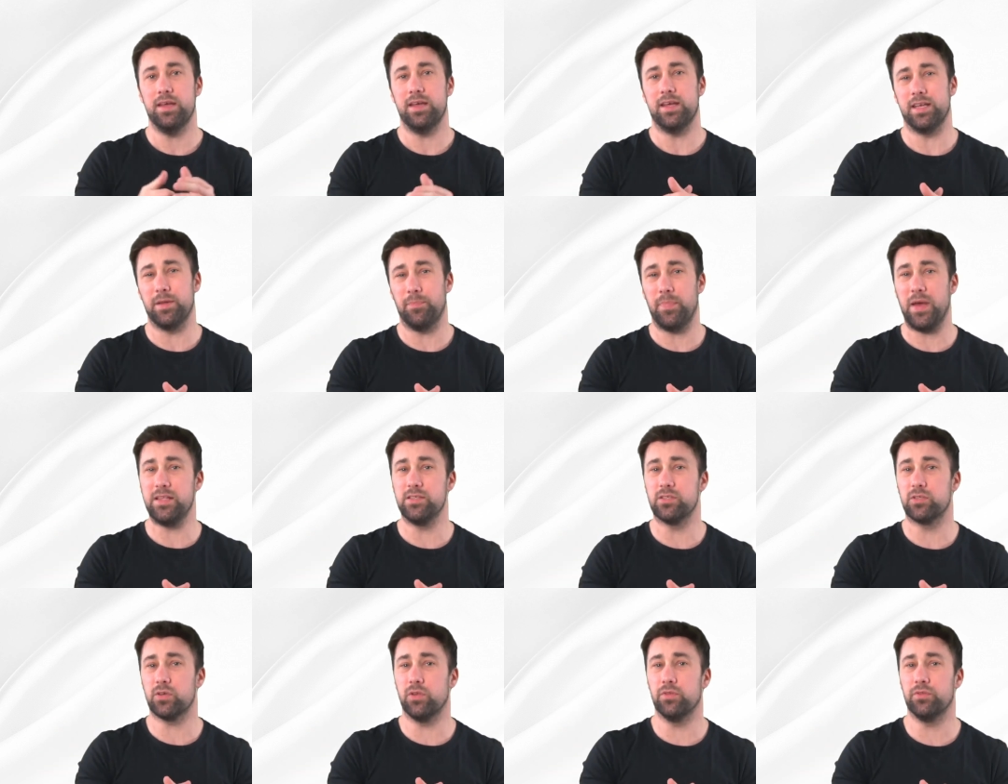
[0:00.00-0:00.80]
It
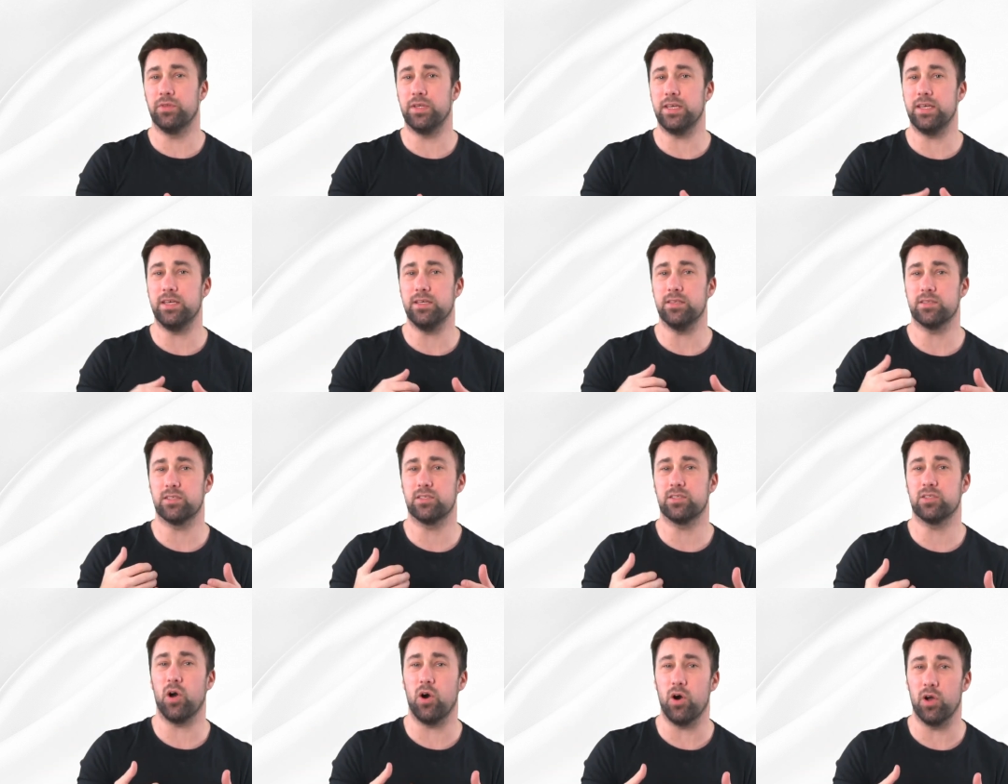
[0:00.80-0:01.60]
depends on the
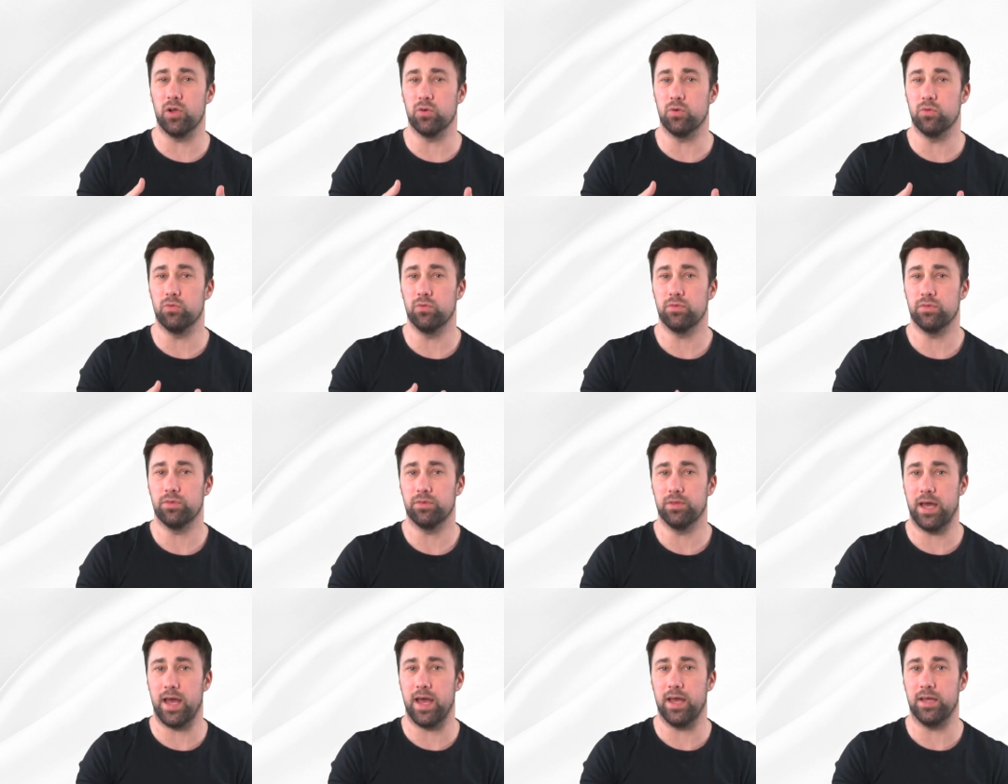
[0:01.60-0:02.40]
style
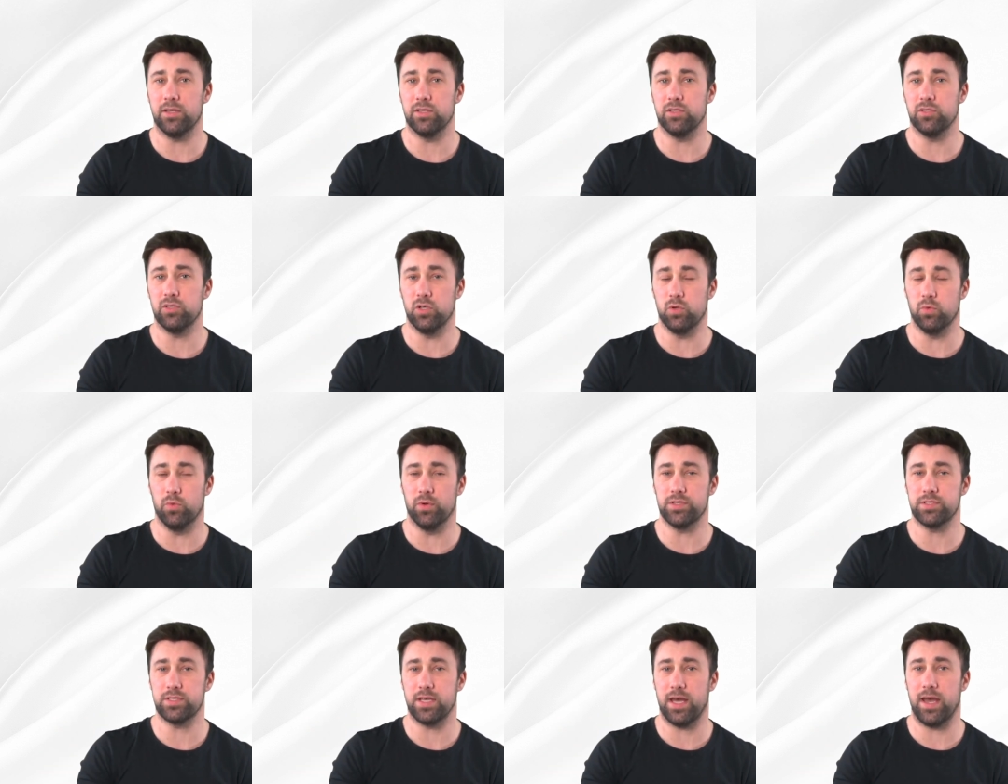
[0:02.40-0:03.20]
that you
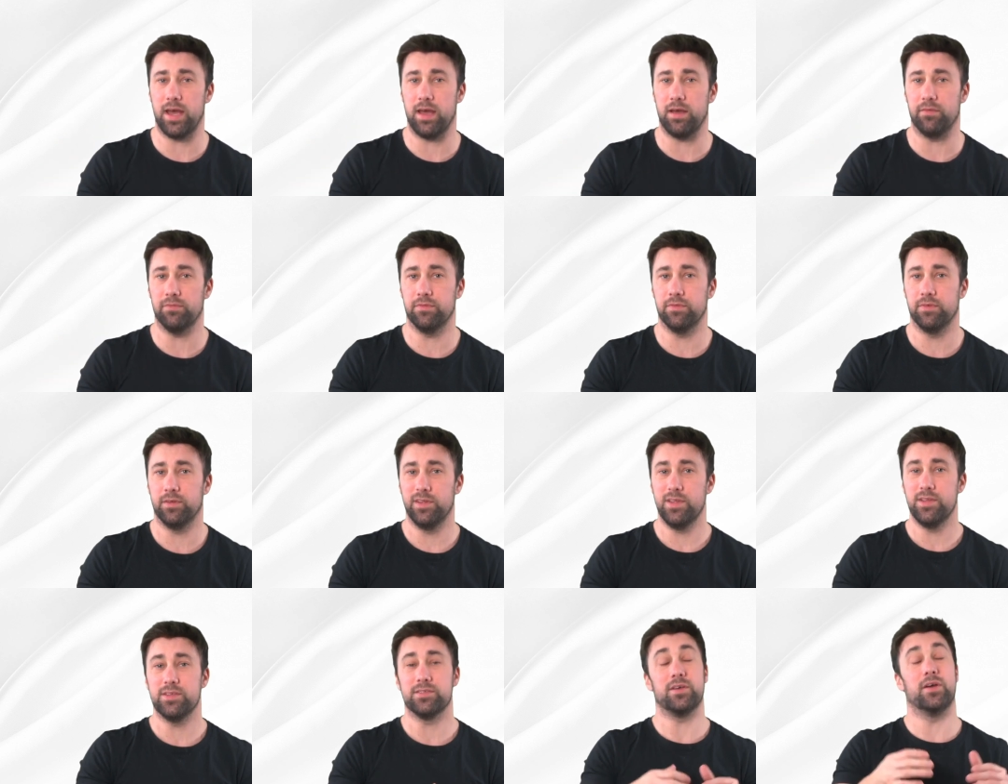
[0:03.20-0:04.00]
want to have.
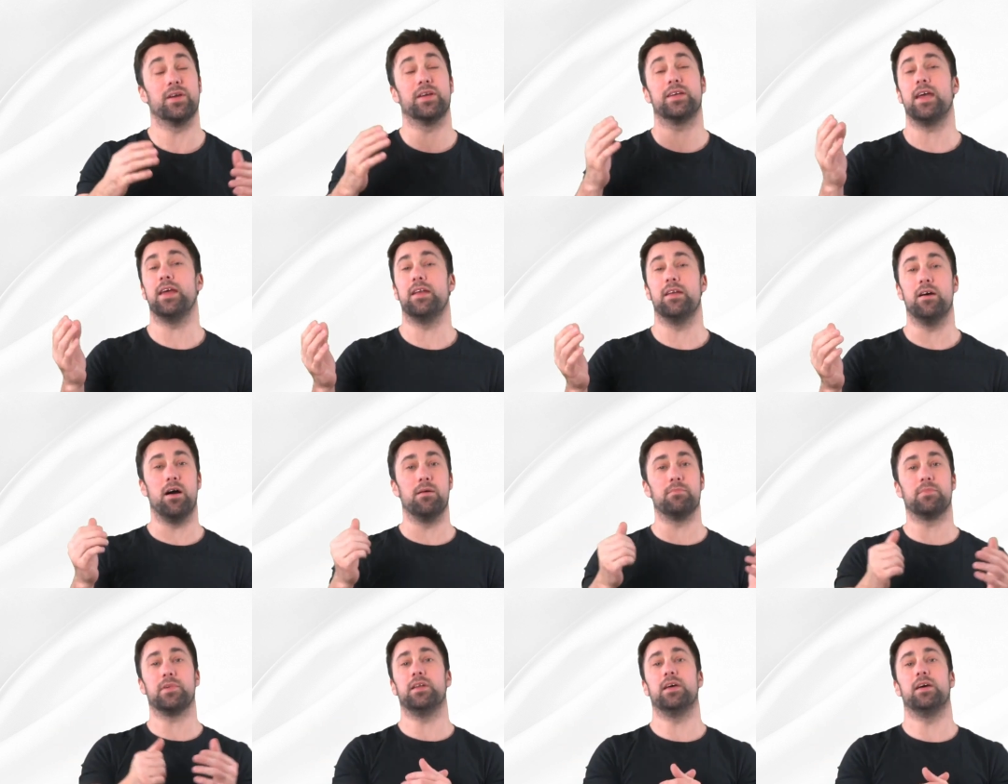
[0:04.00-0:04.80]
So again,
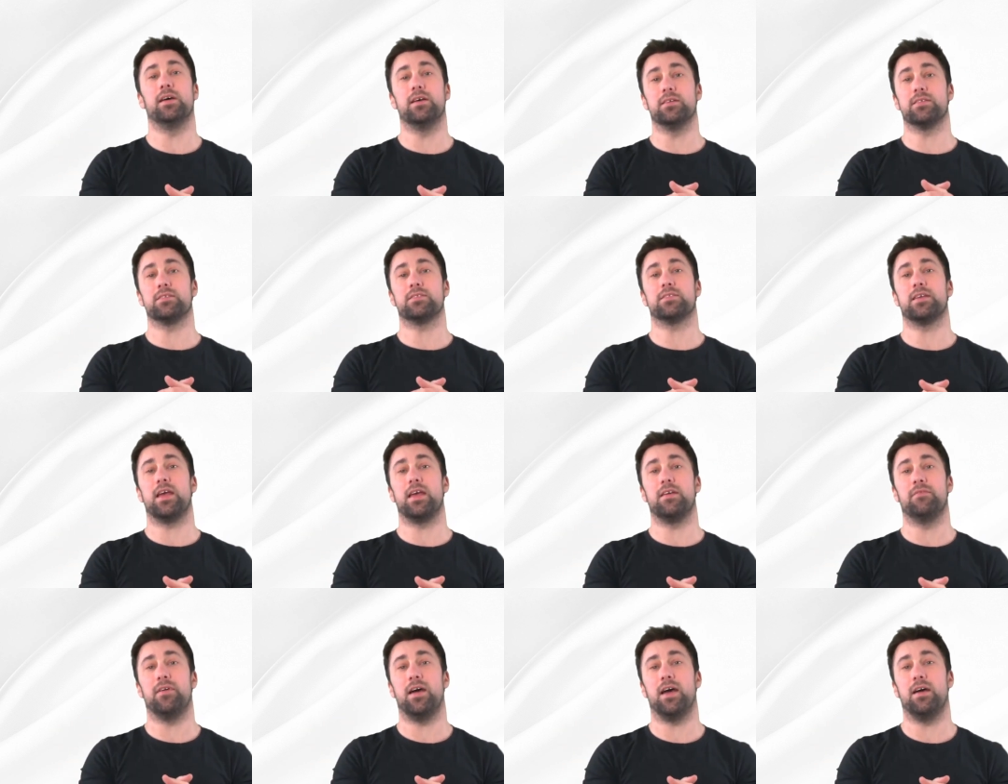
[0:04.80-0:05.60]
I'm going to
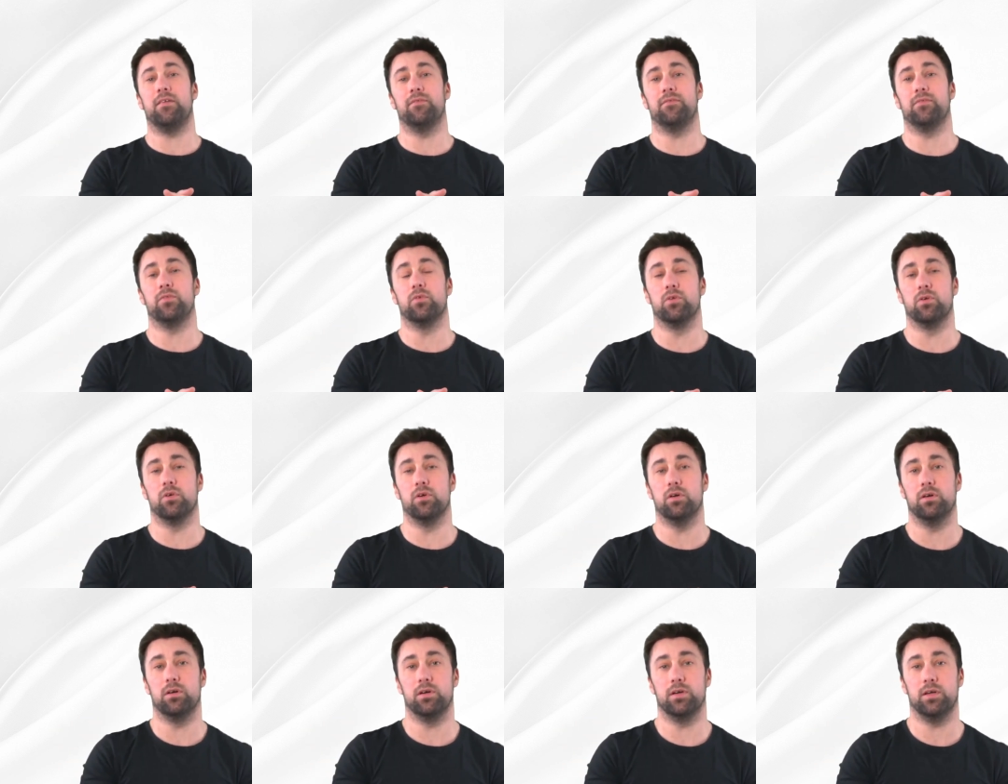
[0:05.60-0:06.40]
save that
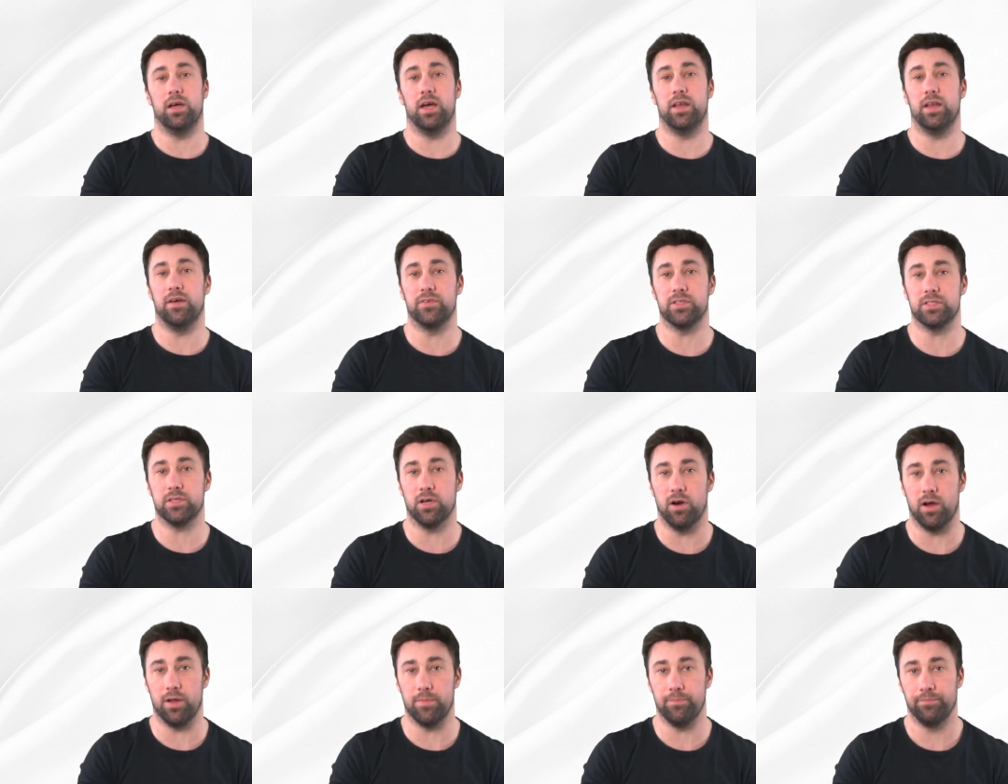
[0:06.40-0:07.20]
for another
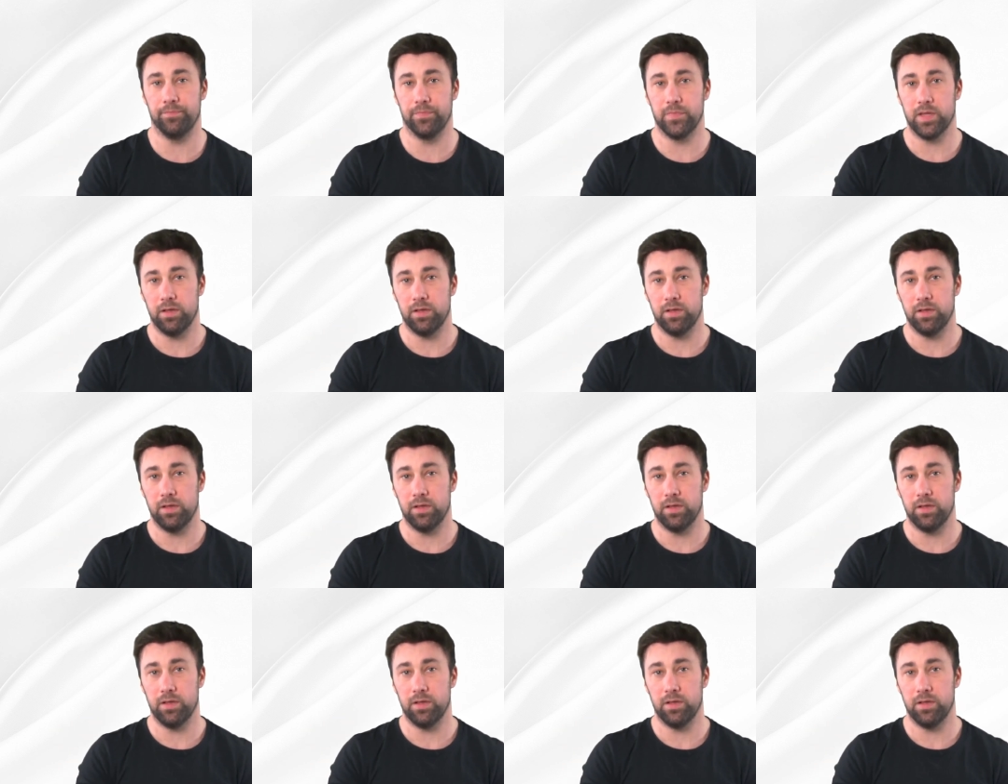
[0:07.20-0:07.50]
time.